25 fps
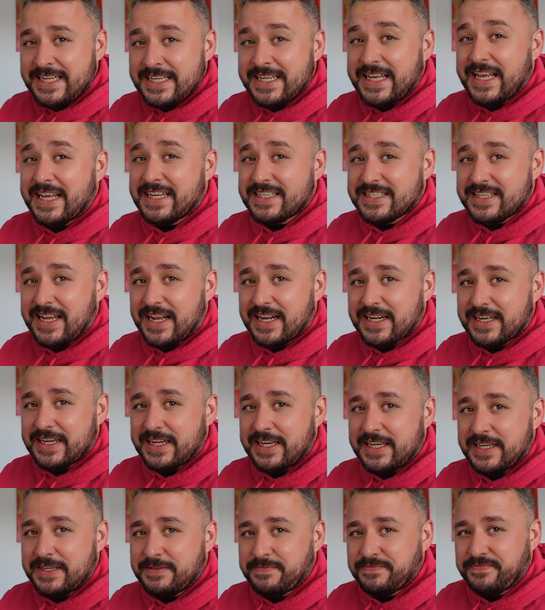Exactly.
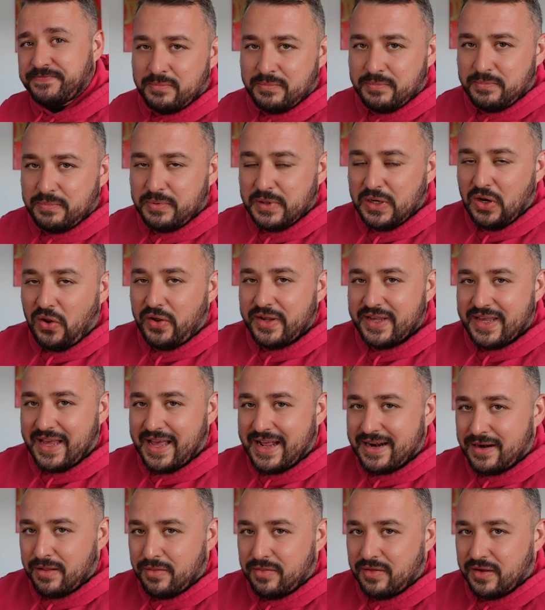But like
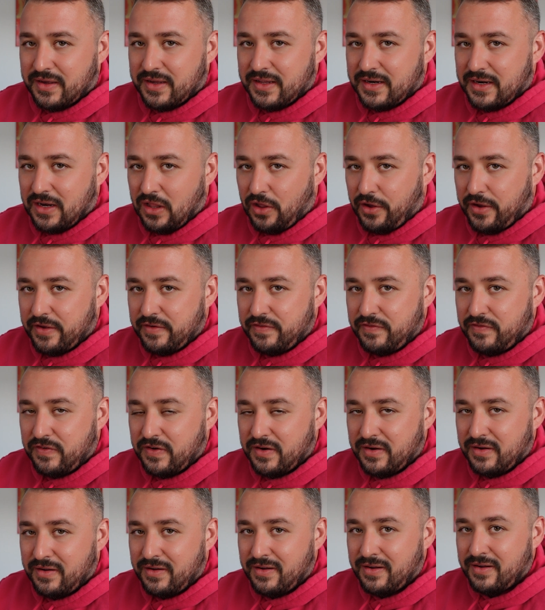anything in life,
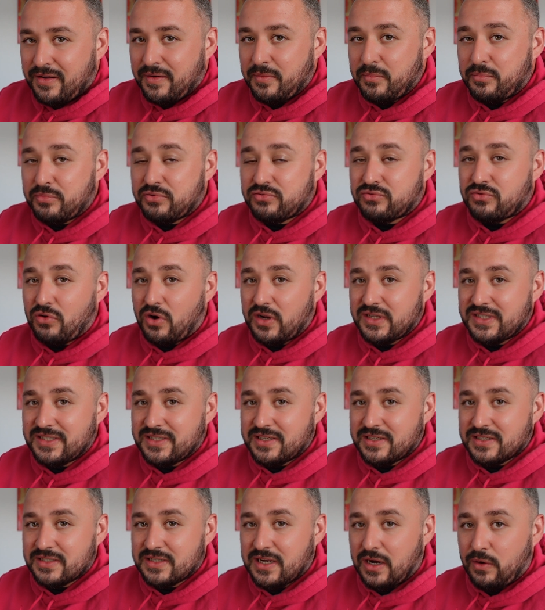
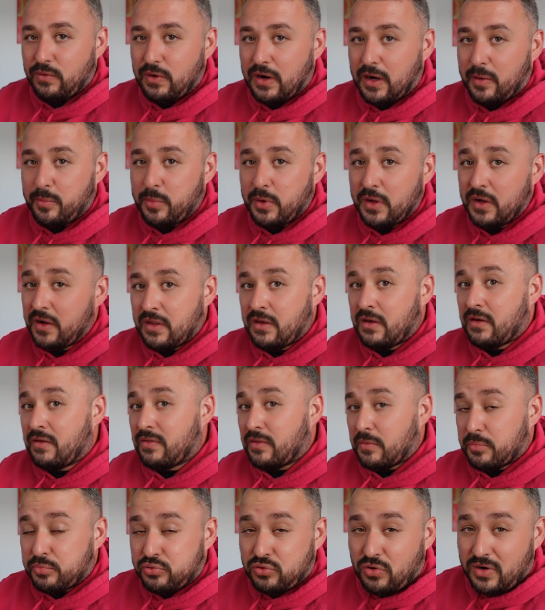prices go up.
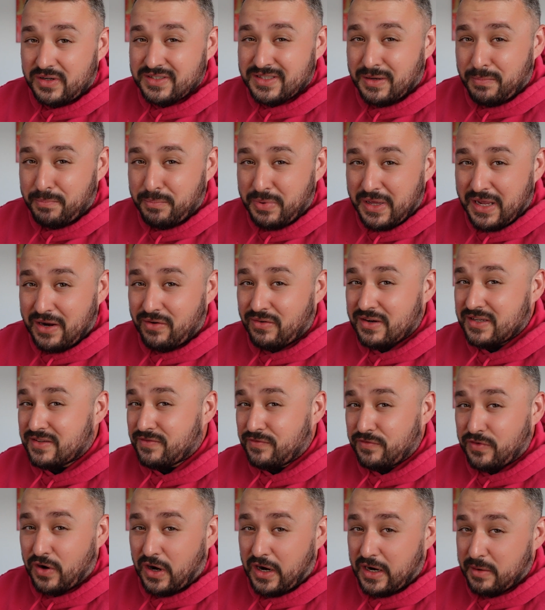The price of beer is
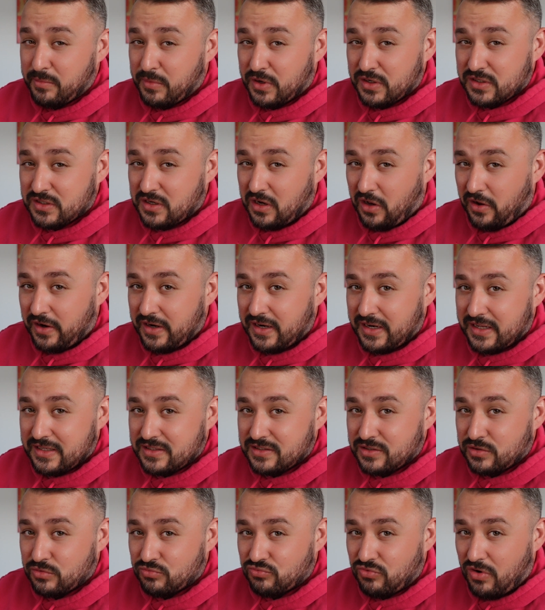very much likely
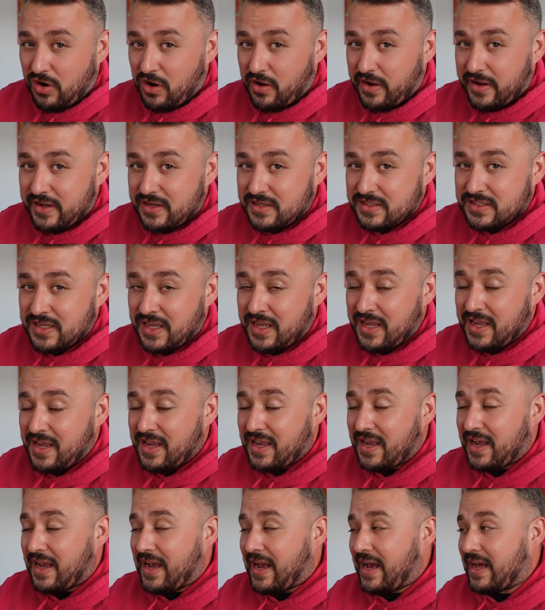to rise,
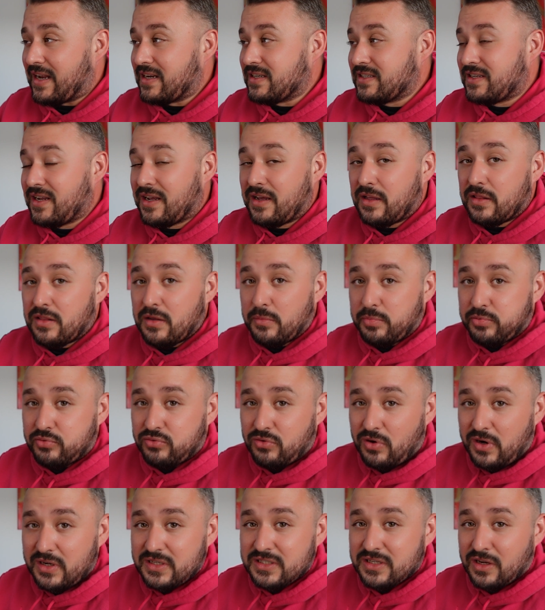and the
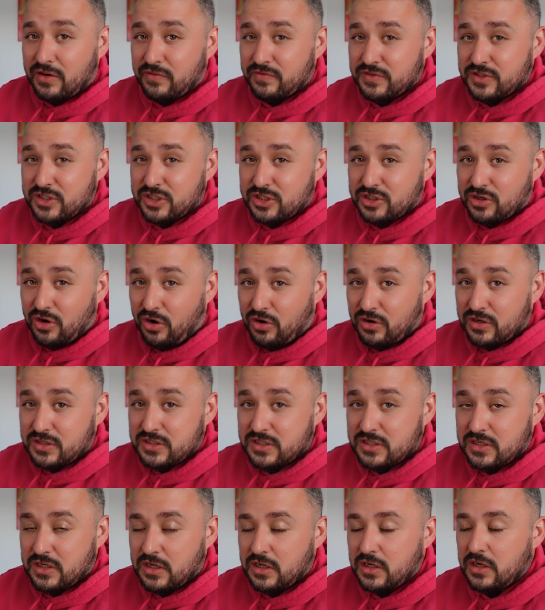price of
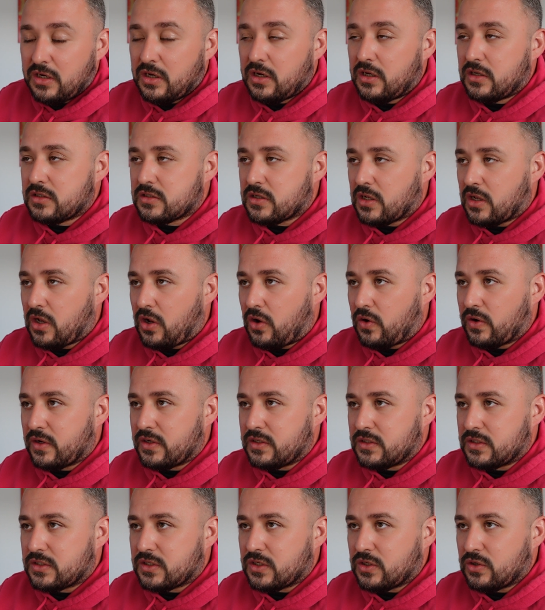stocks, as long
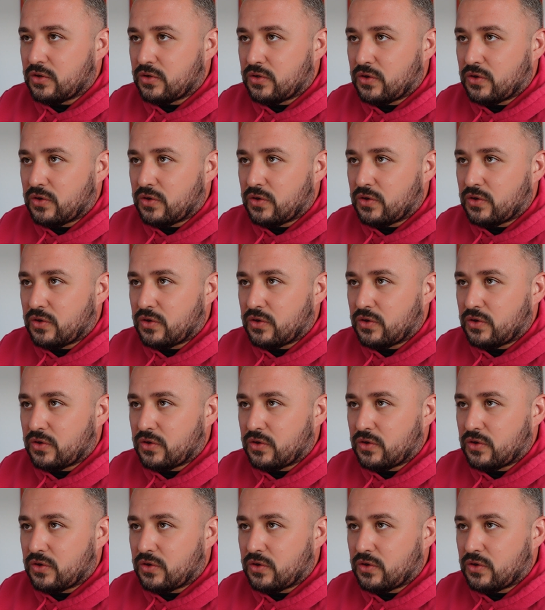as you're